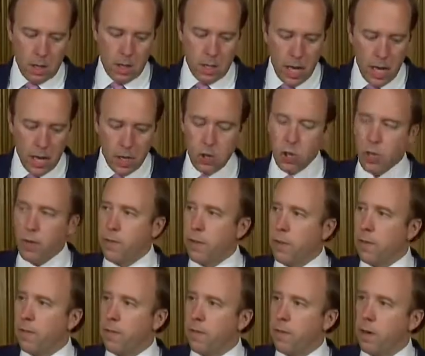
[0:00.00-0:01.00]
Sage have
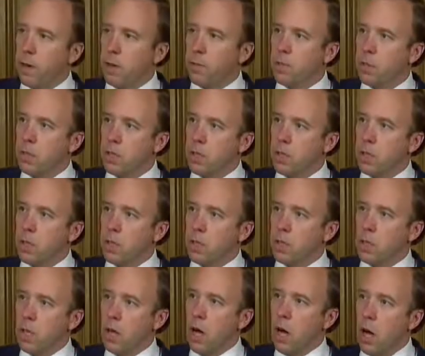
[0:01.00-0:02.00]
confirmed
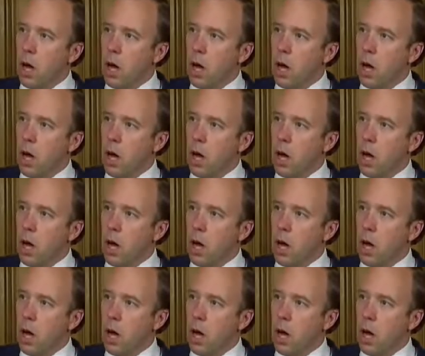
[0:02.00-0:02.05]
that the